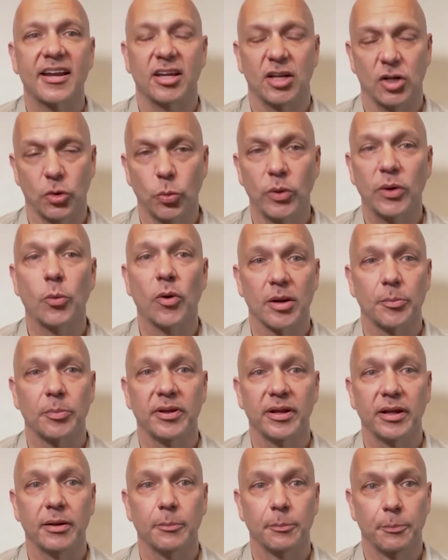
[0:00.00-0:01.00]
do we want to
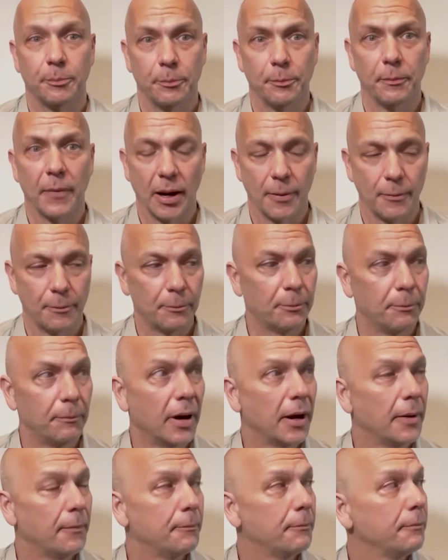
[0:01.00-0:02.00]
be, um,
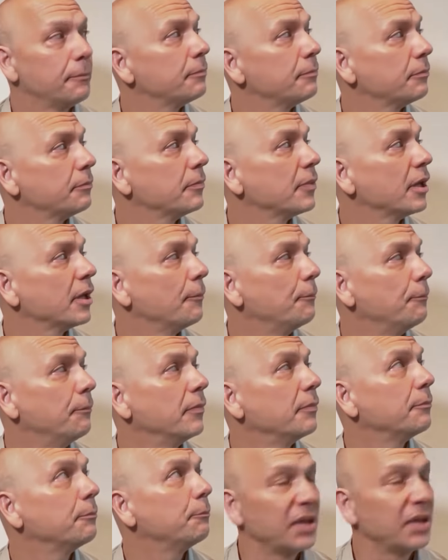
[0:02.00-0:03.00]
um, uh,
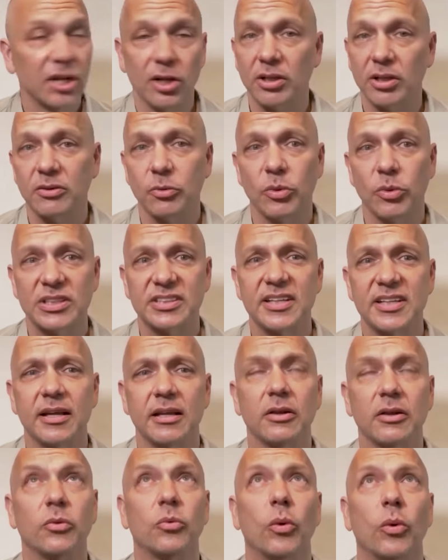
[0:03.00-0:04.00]
build? What's side?
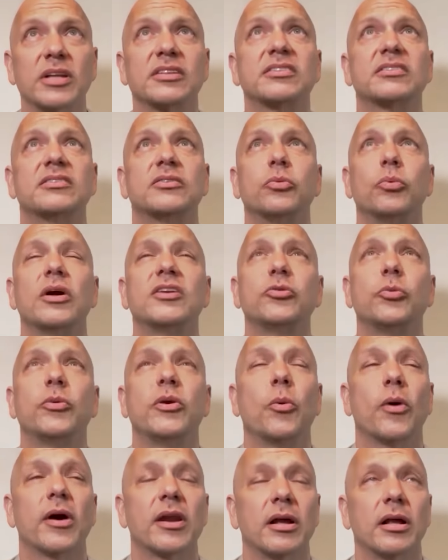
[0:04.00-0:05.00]
what's what do we
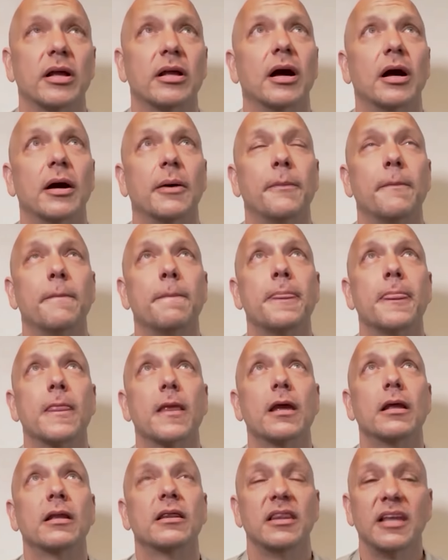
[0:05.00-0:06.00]
want to um,
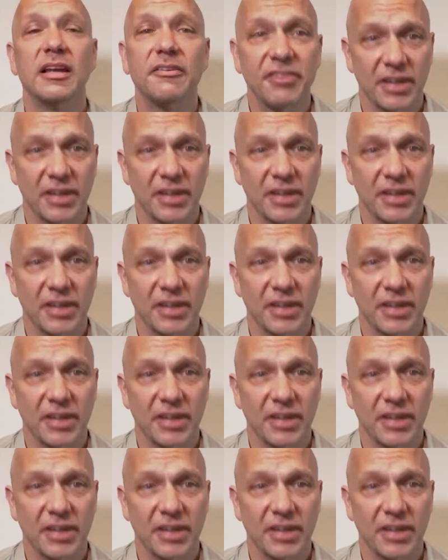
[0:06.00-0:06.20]
live